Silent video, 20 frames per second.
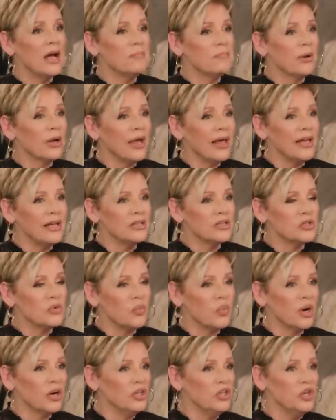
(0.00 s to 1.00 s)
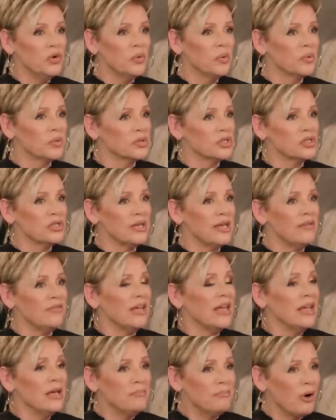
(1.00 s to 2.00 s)
a place where you will
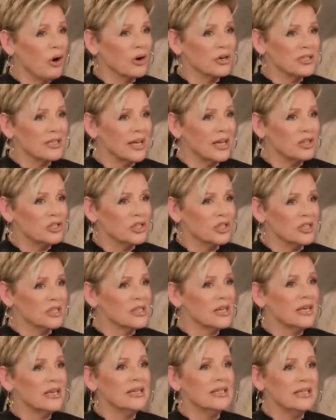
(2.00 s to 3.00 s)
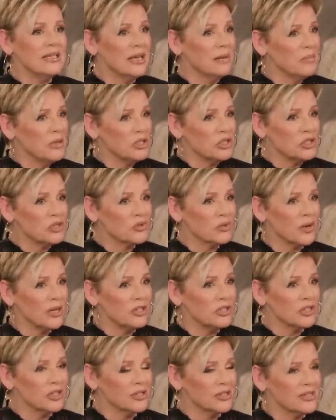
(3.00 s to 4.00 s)
receive impartations,
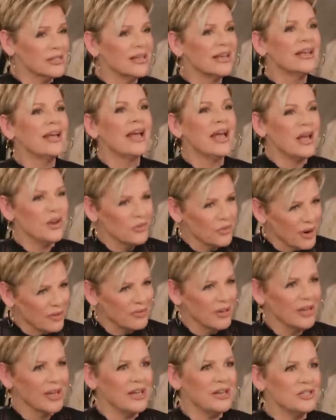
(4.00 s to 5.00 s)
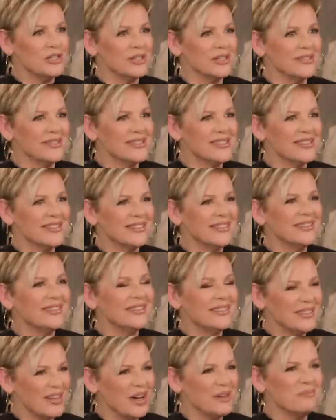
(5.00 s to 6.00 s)
demonstrations, and revelations.
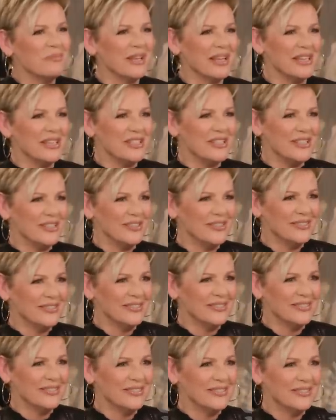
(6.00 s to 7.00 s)
God bless you.